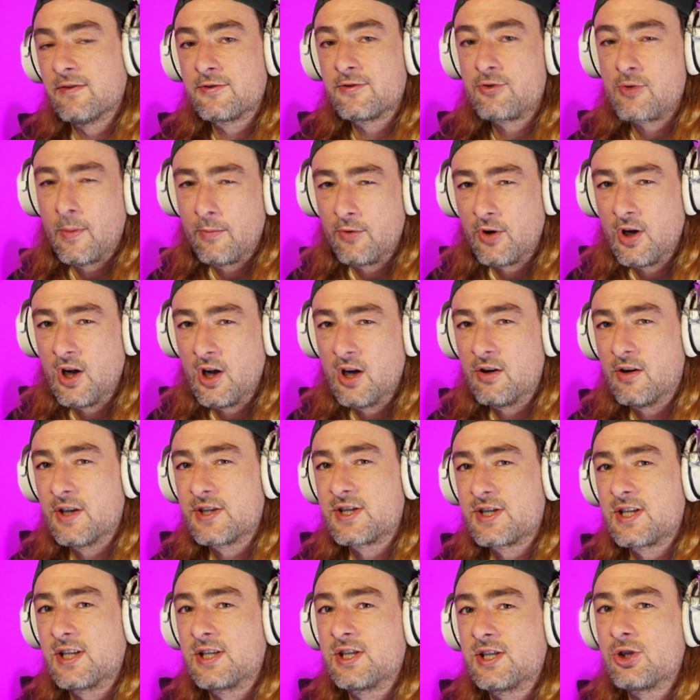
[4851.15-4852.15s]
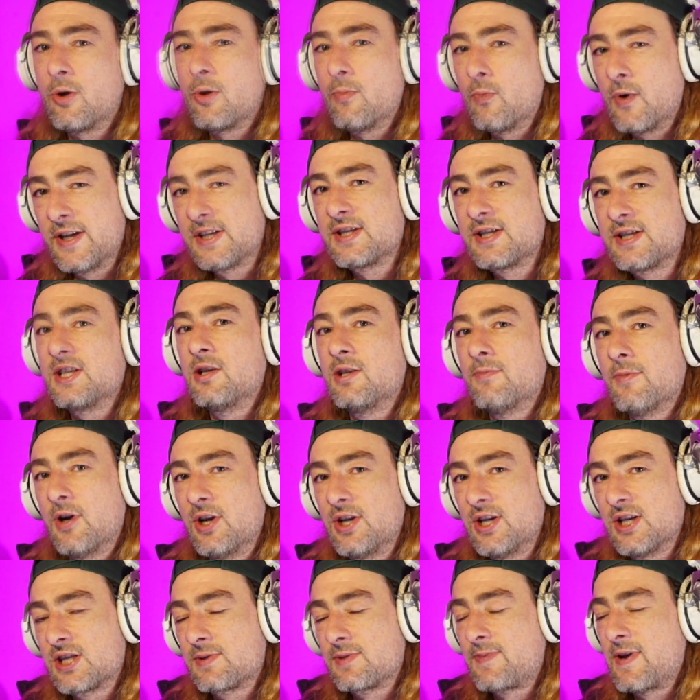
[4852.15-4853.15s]
Do you remember earlier I said stop wasting your
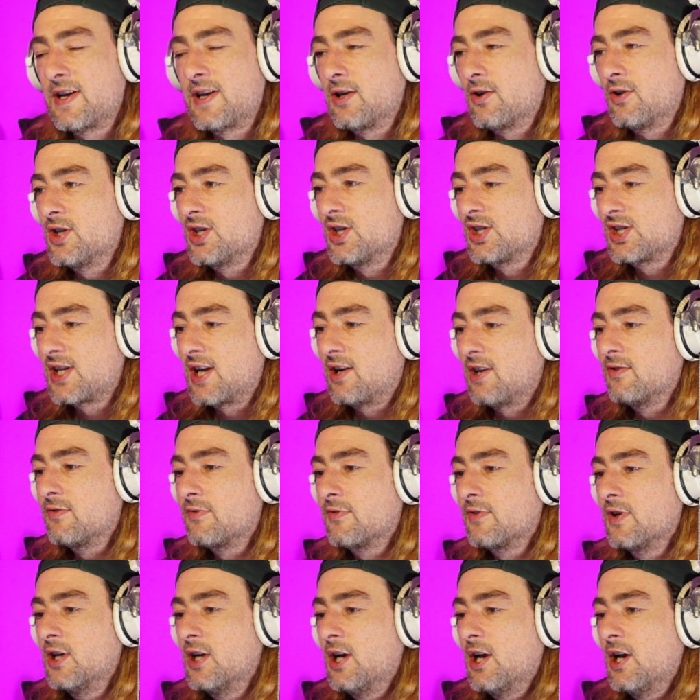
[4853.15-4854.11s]
money and spend it on yourself?